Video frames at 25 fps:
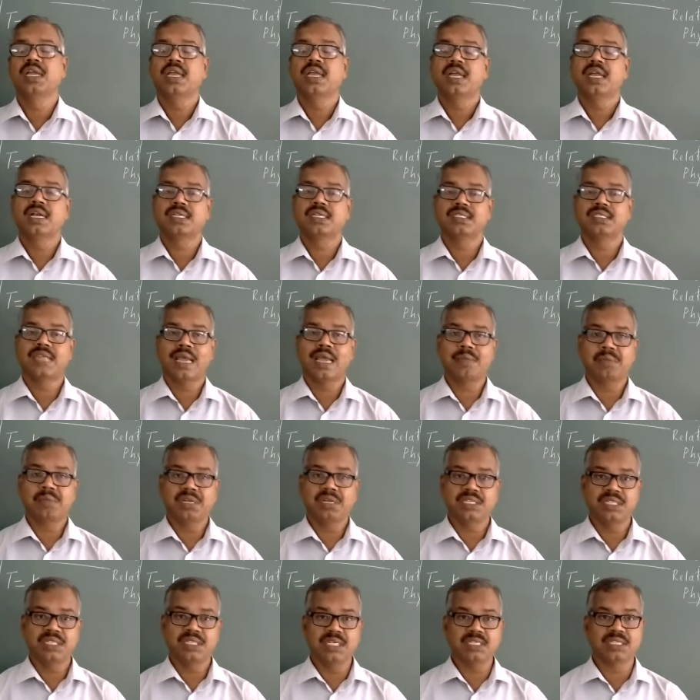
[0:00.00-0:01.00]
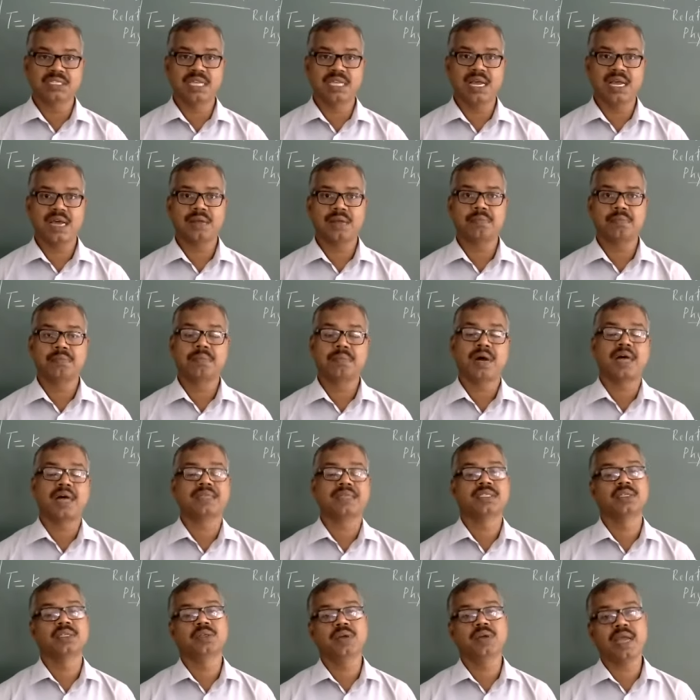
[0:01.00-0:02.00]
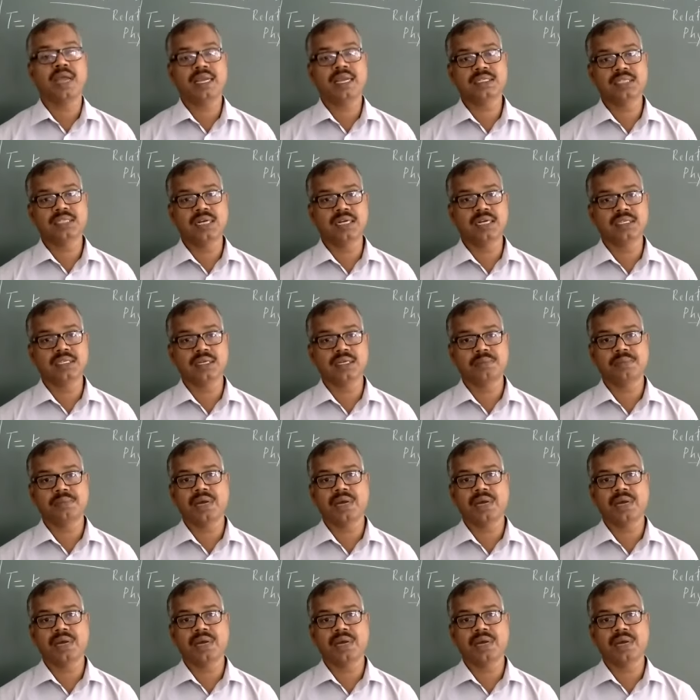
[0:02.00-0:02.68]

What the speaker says: Its dimensions are mass into acceleration.